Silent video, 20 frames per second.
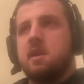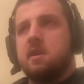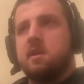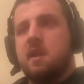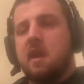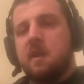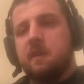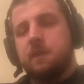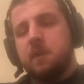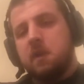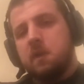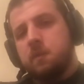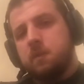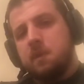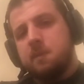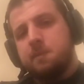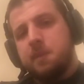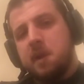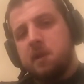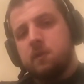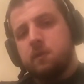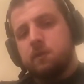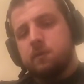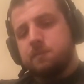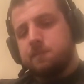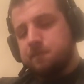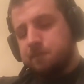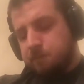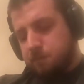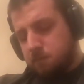Now the first one,
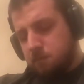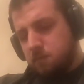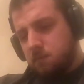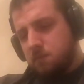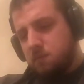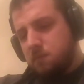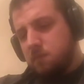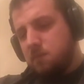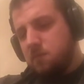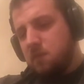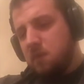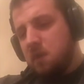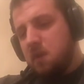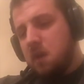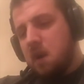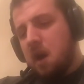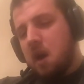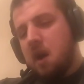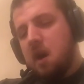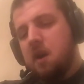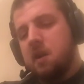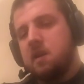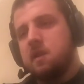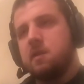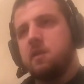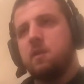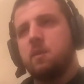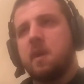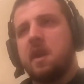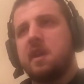Bedroom.
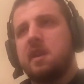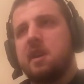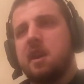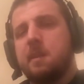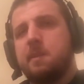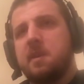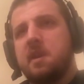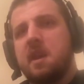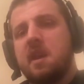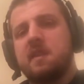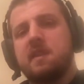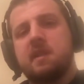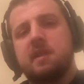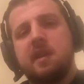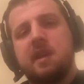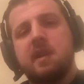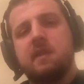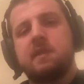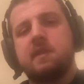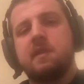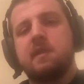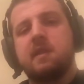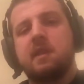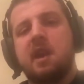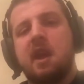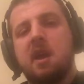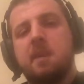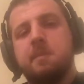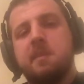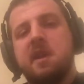You wake up as Clancy, the
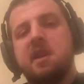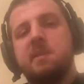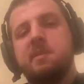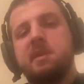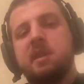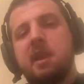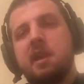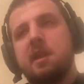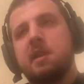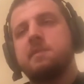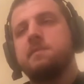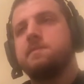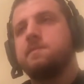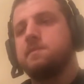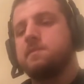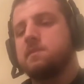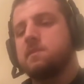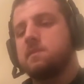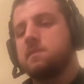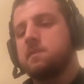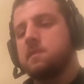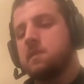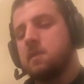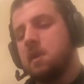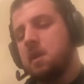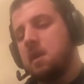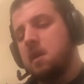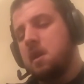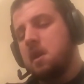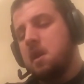cameraman in the beginning,
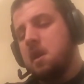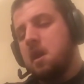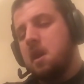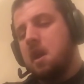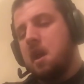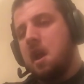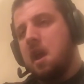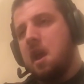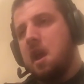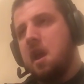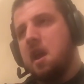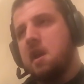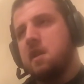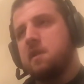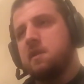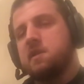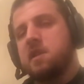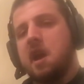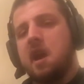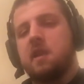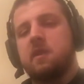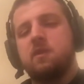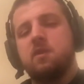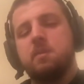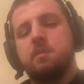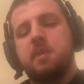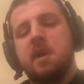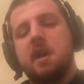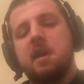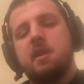and you're tied
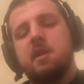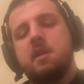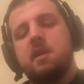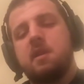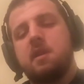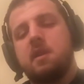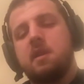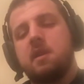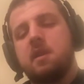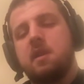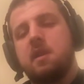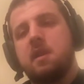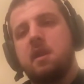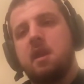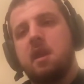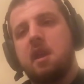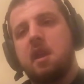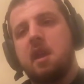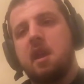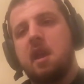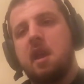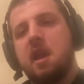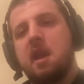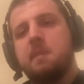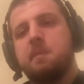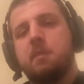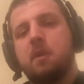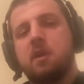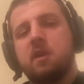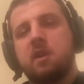to a bed.
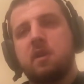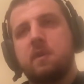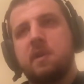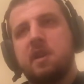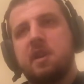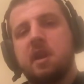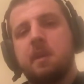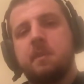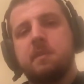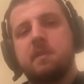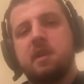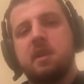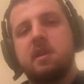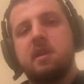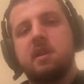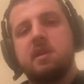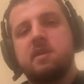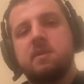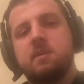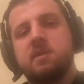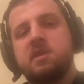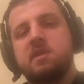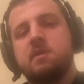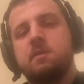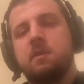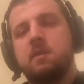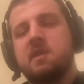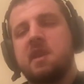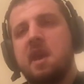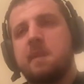And Marguerite comes in.
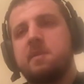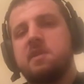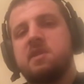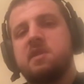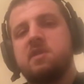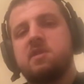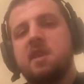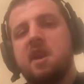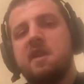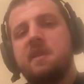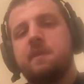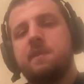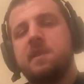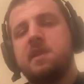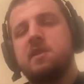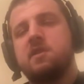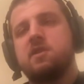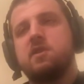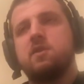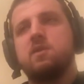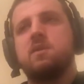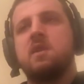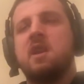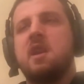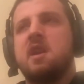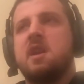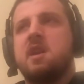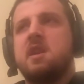What's happening is she's trying to feed you